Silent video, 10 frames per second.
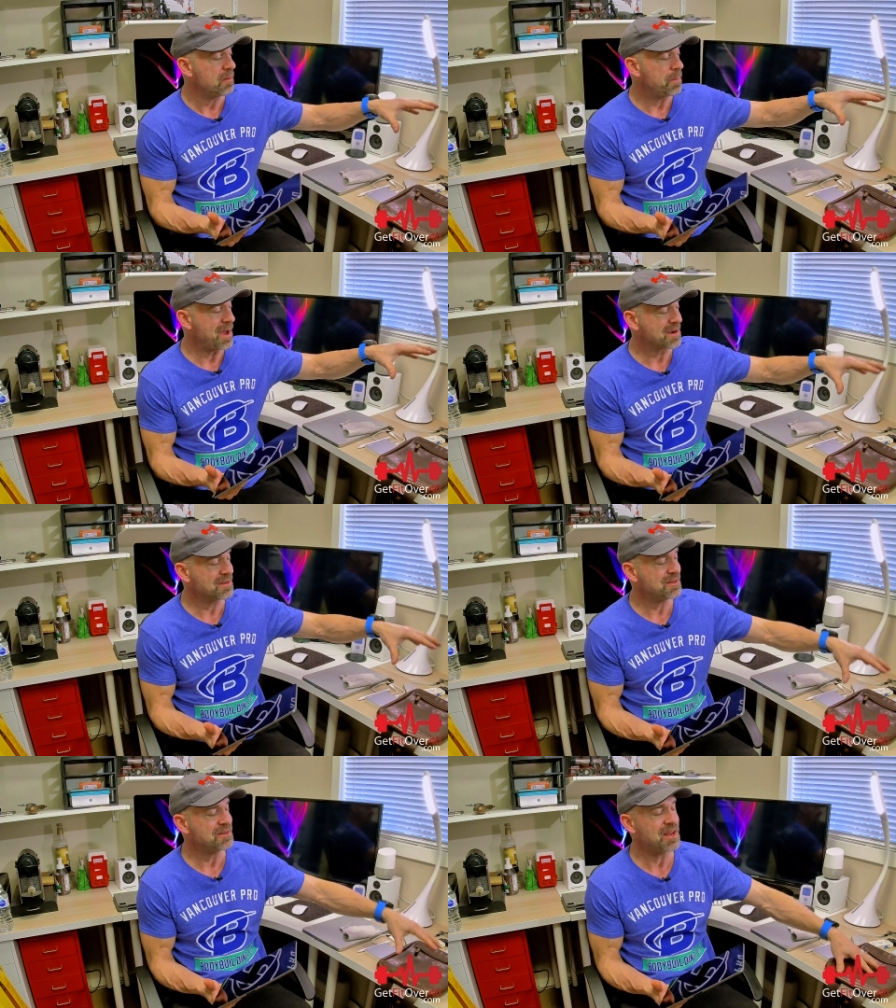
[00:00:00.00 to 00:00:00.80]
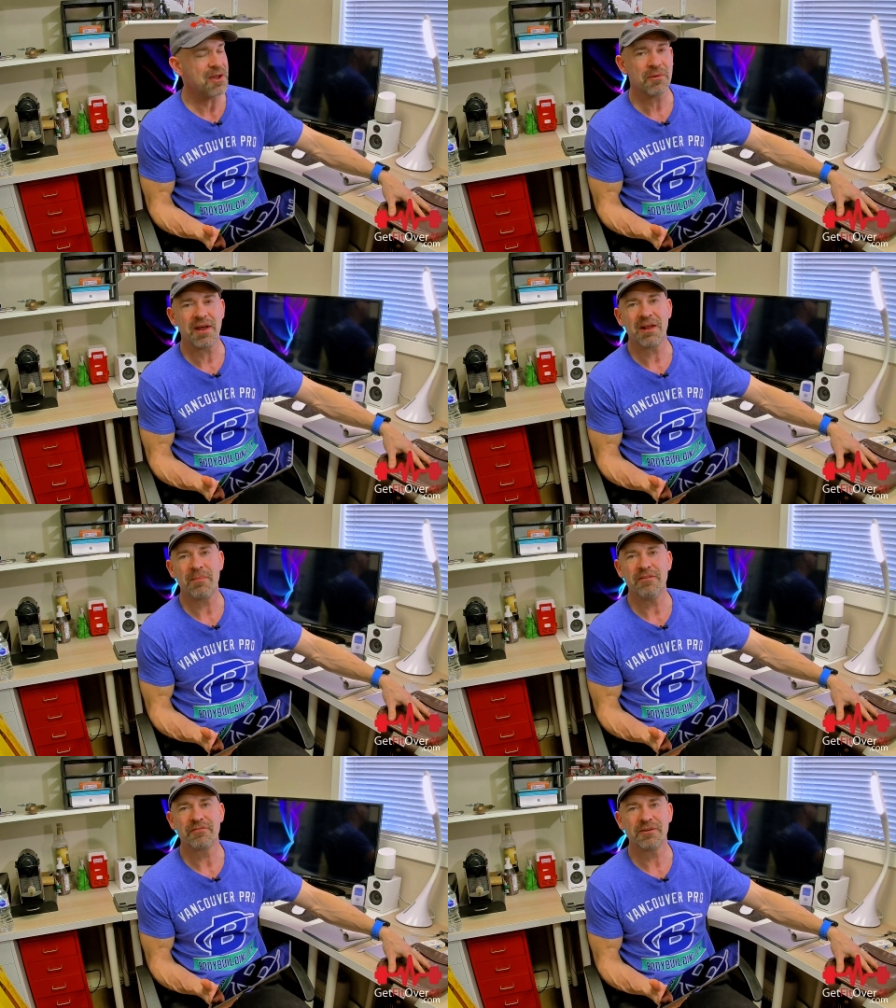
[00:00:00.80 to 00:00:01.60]
Back in the day when I had
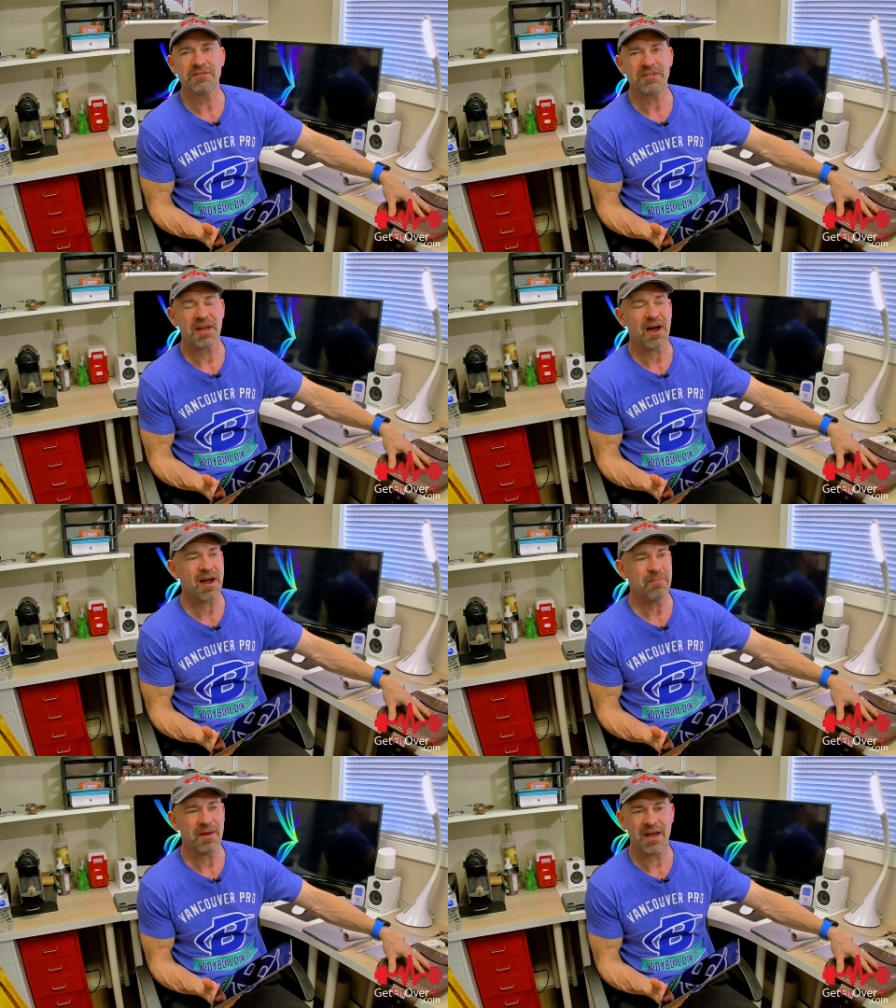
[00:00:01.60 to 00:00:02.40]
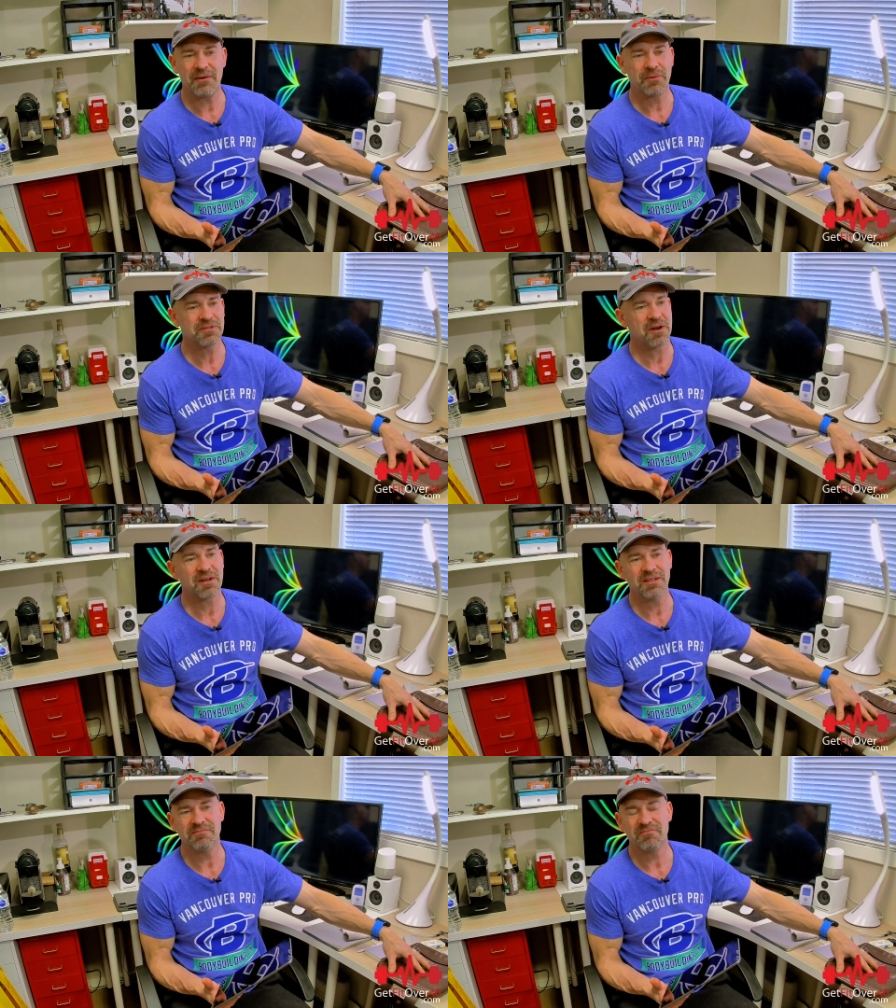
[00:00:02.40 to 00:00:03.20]
my first iPad, we're
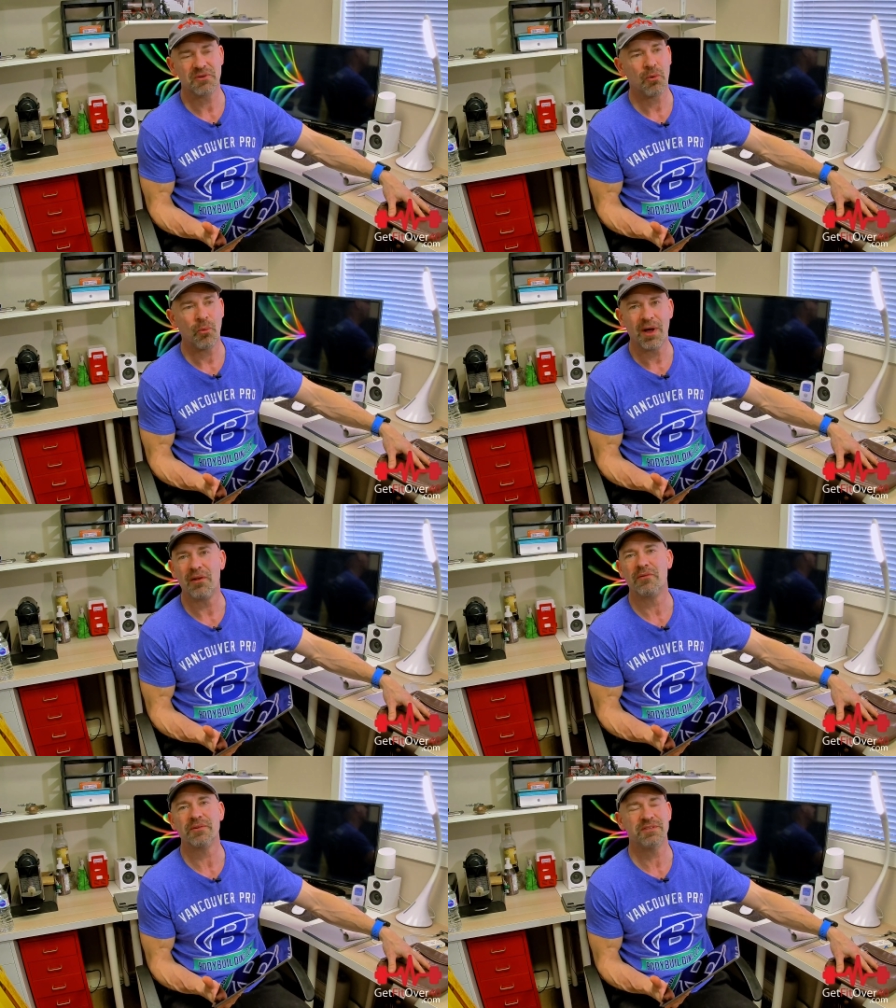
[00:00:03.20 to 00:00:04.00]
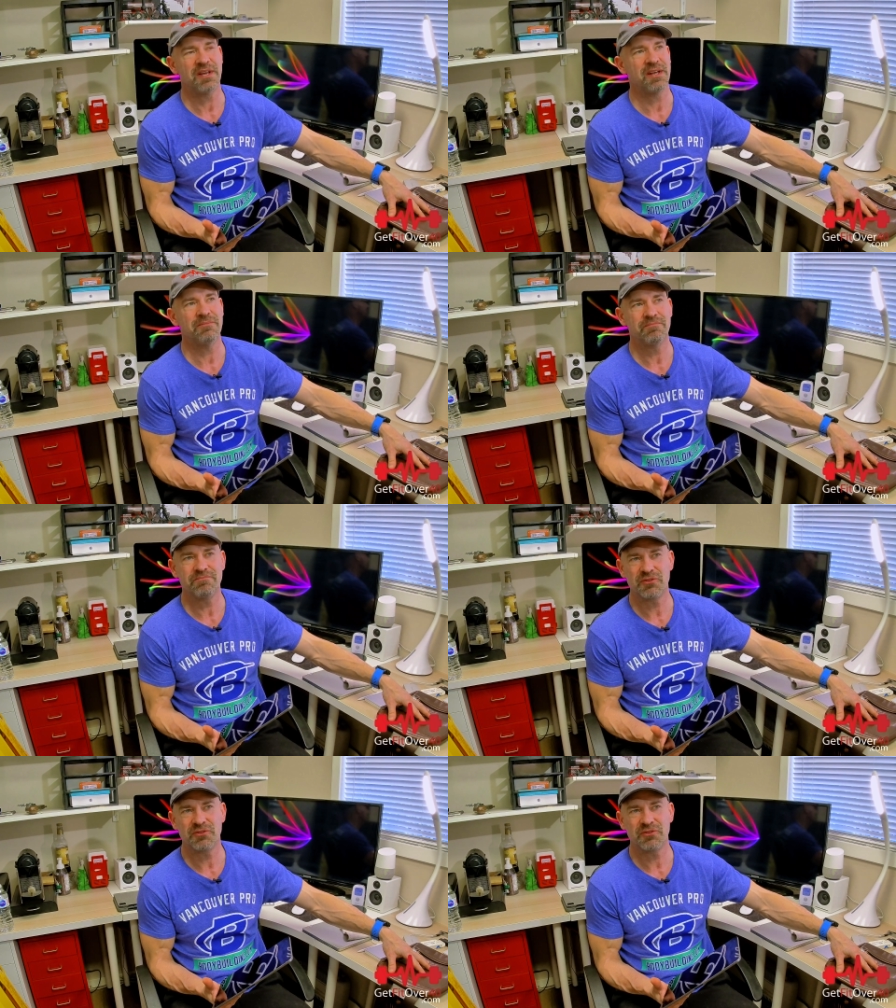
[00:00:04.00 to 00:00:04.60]
talking well over 10,